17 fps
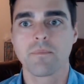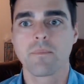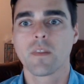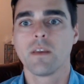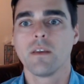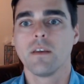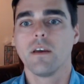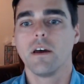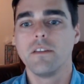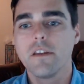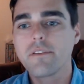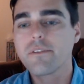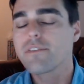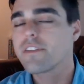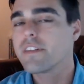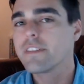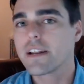Another
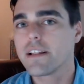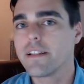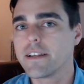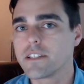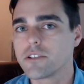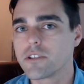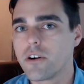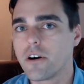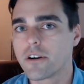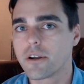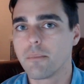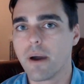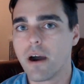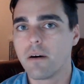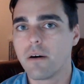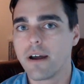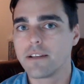thing that I like to talk
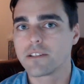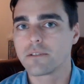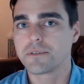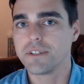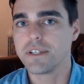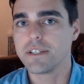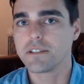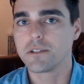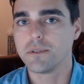about as it relates to